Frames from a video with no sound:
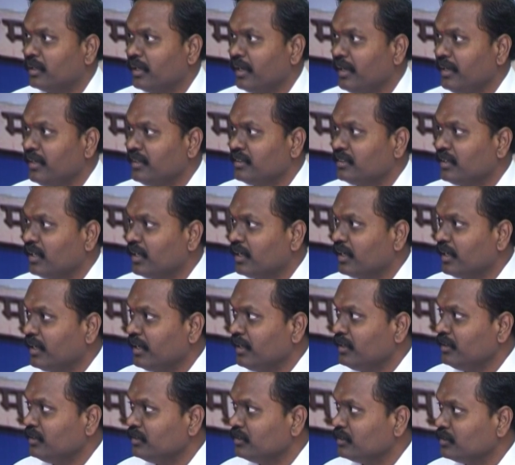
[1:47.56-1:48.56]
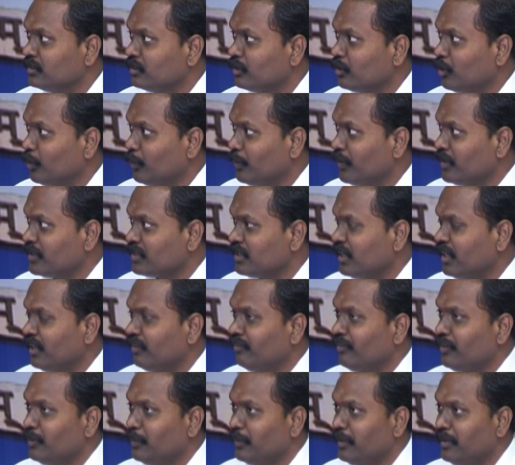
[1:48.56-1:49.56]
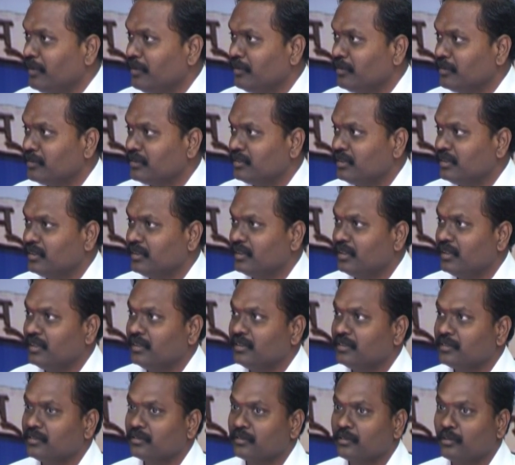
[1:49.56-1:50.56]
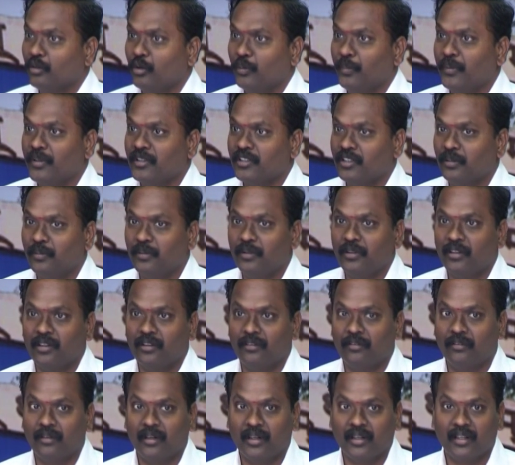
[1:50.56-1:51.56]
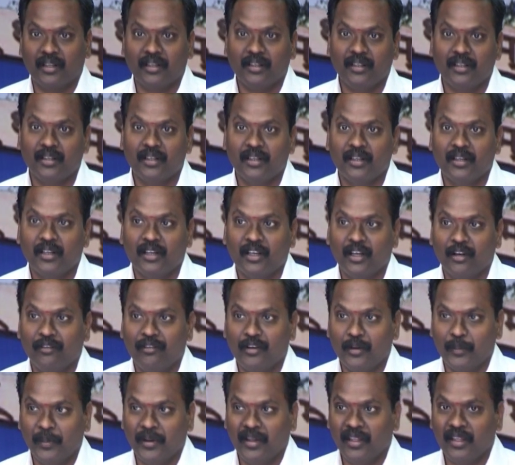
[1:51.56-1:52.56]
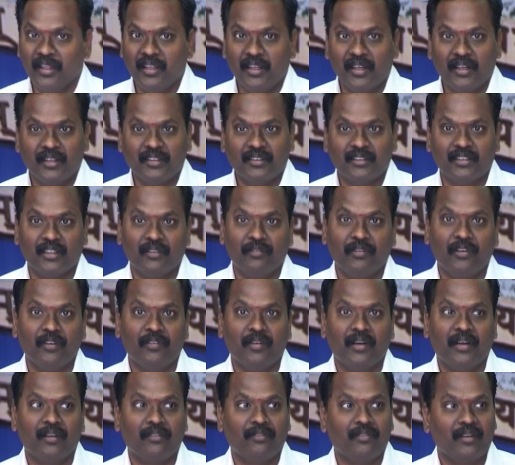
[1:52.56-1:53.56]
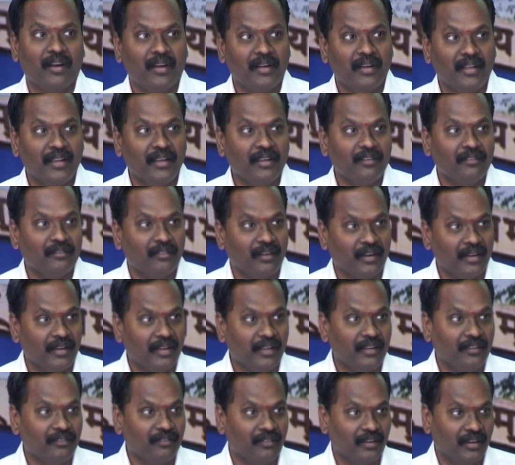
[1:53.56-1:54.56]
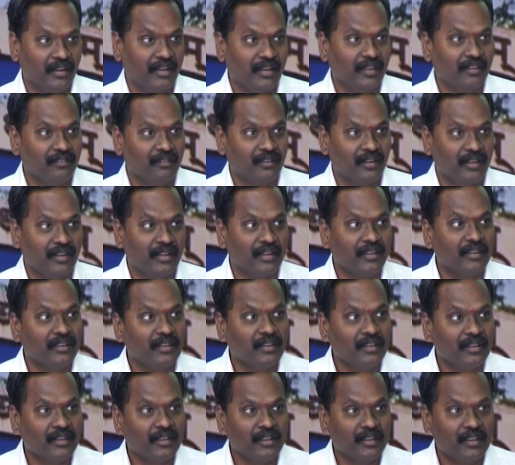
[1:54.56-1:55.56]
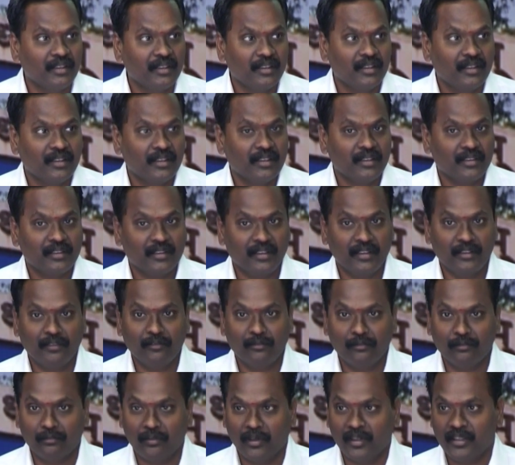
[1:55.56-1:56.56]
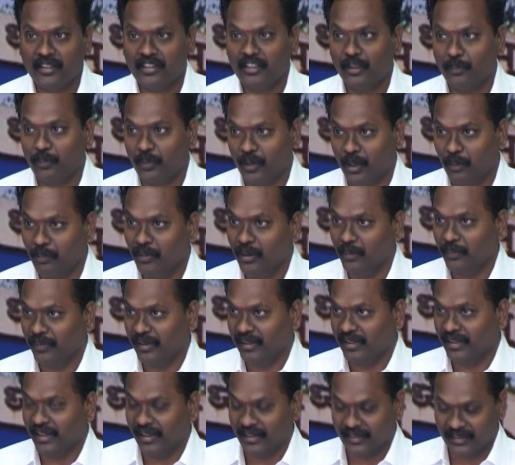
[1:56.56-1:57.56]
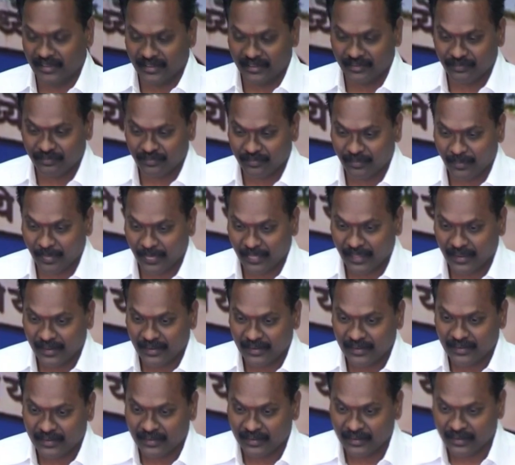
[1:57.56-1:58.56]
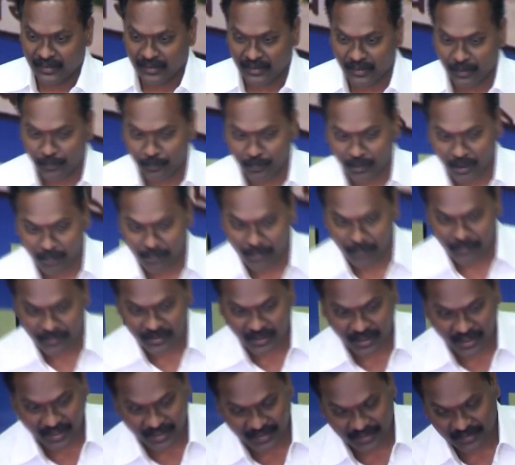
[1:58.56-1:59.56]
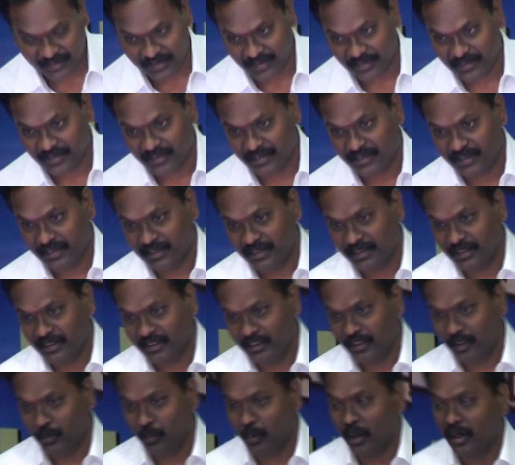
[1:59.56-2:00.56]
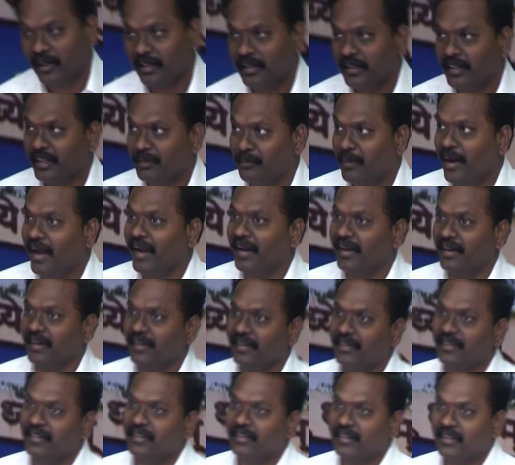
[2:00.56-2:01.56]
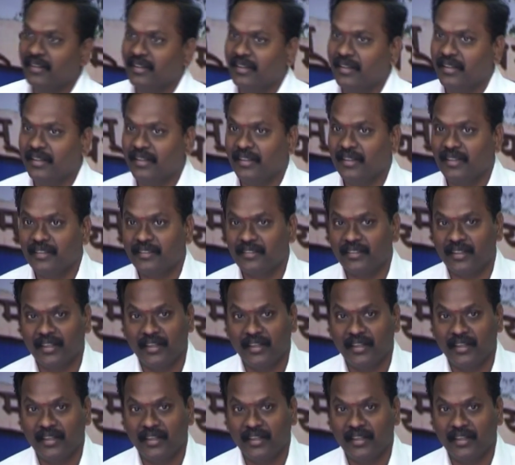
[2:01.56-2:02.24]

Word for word: rain is occurring copiously, everybody knows that there is copious amount of water, everybody hears everywhere flooding, flooding, flooding, flooding. Then what is the problem in that? The problems are like this. The water demand is